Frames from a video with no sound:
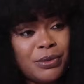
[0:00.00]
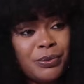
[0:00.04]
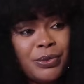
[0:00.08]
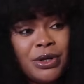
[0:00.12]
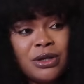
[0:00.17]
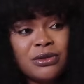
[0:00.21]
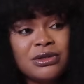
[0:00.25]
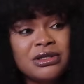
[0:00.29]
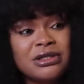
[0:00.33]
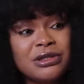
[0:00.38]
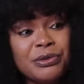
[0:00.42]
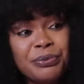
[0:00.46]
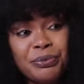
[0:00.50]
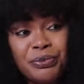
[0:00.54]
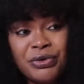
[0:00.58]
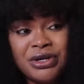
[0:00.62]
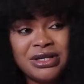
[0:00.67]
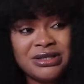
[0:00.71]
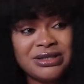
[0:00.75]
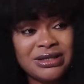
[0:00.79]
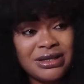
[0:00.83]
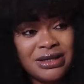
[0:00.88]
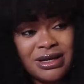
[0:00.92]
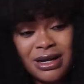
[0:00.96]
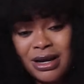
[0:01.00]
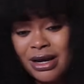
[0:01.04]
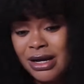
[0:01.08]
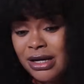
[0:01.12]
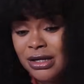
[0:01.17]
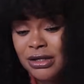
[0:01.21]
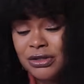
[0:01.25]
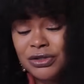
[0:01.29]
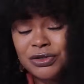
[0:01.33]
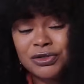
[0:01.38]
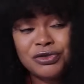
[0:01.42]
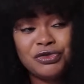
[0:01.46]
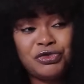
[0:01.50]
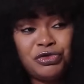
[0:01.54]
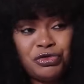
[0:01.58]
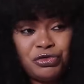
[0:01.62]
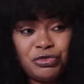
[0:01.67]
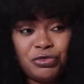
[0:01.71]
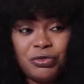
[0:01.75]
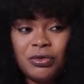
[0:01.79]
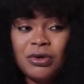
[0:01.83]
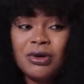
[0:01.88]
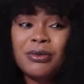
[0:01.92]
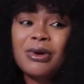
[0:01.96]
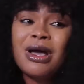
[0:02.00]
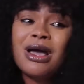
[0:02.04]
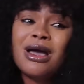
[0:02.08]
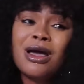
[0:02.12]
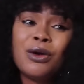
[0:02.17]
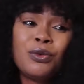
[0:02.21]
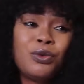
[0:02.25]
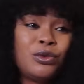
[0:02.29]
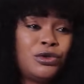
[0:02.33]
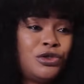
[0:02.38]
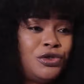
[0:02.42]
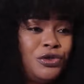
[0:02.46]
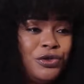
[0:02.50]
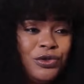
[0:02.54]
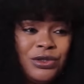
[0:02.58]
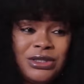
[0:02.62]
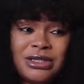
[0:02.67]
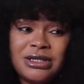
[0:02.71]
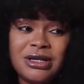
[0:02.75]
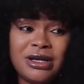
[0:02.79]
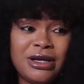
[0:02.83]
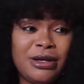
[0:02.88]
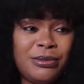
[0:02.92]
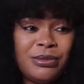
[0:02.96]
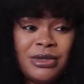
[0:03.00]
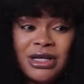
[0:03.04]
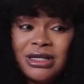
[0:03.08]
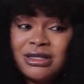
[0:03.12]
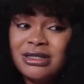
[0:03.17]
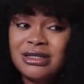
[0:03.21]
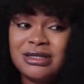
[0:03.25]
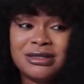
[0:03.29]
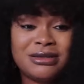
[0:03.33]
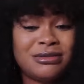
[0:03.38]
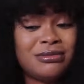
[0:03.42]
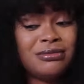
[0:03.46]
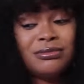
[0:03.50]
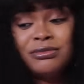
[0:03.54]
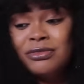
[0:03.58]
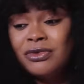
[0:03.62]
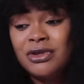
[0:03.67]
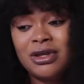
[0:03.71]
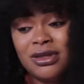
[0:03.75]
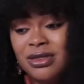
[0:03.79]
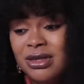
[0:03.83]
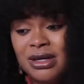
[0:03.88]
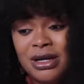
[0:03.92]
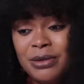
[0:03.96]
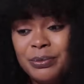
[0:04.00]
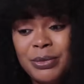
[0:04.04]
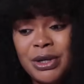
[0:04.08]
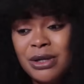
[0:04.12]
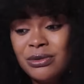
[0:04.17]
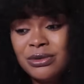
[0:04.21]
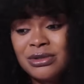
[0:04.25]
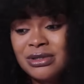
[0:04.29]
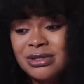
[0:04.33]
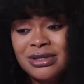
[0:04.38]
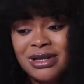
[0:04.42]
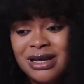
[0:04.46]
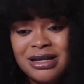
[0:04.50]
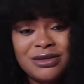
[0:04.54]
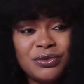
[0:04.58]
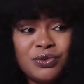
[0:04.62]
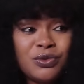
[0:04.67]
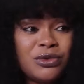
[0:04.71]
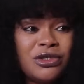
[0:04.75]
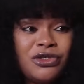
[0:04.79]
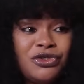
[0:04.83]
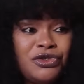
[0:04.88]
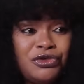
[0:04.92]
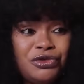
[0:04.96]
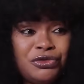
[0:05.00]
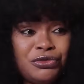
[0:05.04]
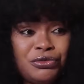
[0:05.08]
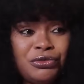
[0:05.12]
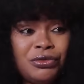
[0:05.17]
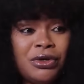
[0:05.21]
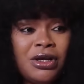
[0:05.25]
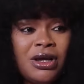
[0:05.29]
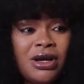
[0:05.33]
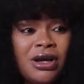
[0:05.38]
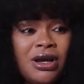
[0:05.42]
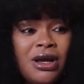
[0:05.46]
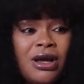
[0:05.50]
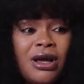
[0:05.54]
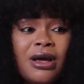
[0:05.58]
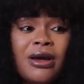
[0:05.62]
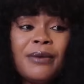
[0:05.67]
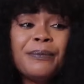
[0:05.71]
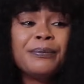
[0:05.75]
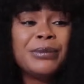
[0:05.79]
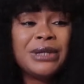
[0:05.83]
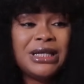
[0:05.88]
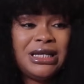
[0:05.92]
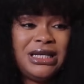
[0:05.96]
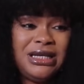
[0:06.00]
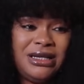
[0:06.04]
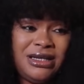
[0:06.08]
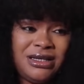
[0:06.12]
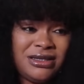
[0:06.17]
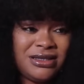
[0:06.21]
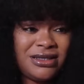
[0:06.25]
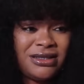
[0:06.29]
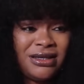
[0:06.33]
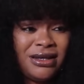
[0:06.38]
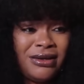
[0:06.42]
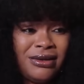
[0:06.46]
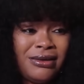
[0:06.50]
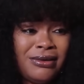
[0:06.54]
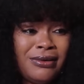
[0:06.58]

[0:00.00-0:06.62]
about the prince and I is true. I want you to tell him that nothing about that was true. Please.